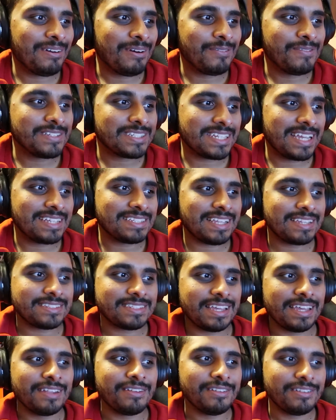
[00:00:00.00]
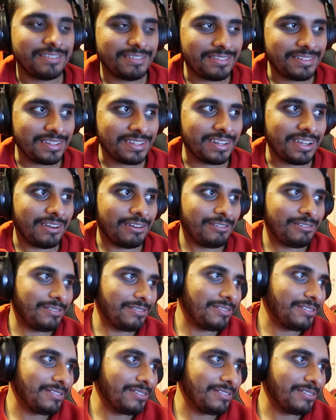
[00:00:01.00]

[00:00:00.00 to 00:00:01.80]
Obviously, as I said, you know,